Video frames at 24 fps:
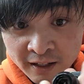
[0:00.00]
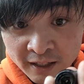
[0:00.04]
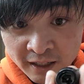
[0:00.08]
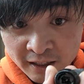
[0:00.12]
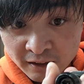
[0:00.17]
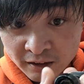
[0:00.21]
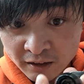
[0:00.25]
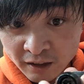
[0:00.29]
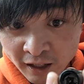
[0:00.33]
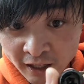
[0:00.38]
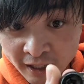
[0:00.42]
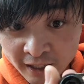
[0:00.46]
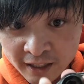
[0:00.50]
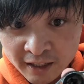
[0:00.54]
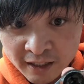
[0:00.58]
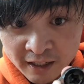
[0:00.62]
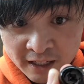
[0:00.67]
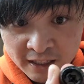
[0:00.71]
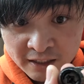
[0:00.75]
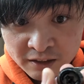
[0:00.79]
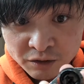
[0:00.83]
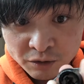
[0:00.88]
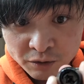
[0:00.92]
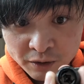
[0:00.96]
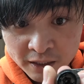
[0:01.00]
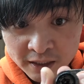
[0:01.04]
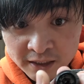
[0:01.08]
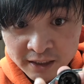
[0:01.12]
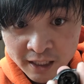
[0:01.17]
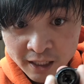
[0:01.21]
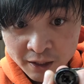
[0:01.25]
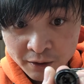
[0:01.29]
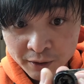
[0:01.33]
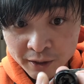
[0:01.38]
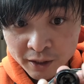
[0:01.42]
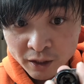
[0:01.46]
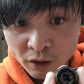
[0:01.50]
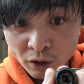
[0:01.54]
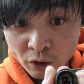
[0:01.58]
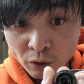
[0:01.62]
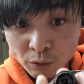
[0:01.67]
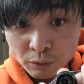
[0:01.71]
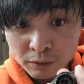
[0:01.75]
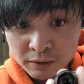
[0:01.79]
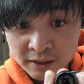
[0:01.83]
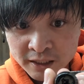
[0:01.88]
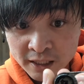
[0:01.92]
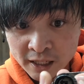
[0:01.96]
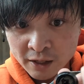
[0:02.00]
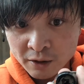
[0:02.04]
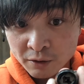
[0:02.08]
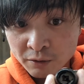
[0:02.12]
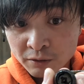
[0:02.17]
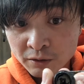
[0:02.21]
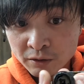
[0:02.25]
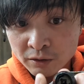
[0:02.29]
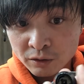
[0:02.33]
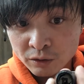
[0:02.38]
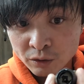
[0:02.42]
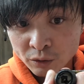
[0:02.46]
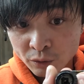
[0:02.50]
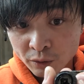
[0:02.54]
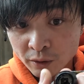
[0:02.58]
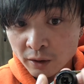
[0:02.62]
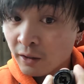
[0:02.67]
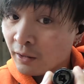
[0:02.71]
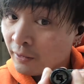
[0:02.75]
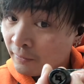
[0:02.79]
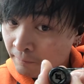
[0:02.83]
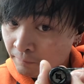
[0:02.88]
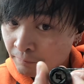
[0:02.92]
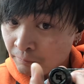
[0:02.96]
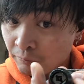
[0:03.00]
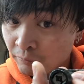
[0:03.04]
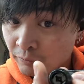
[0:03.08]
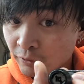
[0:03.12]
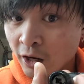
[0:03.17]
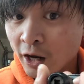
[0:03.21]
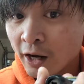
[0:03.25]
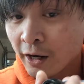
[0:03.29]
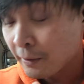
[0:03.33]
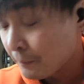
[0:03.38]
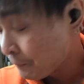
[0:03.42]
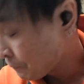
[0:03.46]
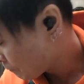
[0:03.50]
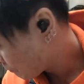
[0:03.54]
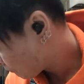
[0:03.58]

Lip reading: It tighten, and so that's how it holds down your die.